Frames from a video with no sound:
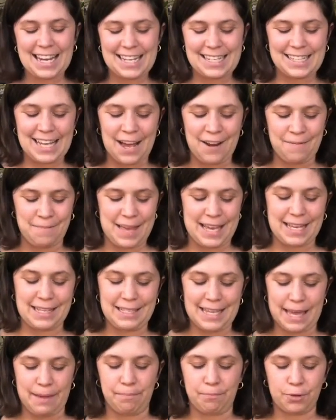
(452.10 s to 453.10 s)
is how to make a
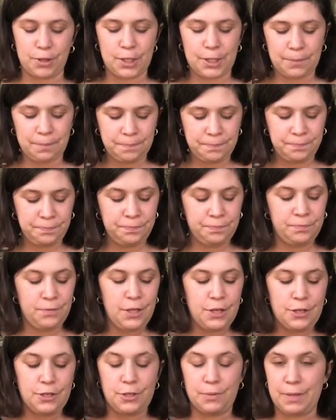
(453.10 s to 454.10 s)
tape roll.
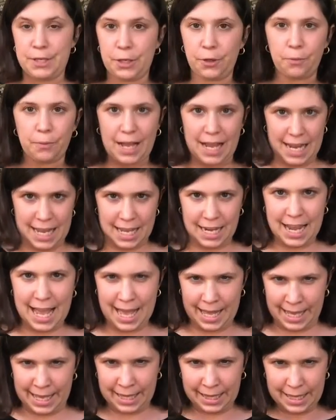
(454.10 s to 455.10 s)
So when you're ready to
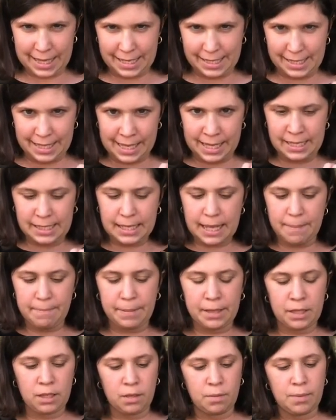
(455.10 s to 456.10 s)
hang these things up
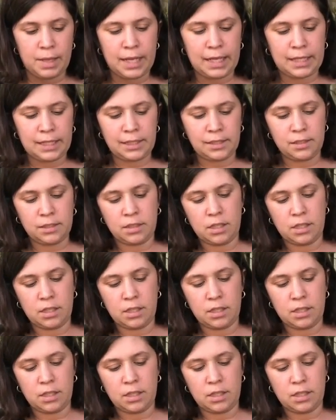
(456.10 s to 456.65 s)
on the wall,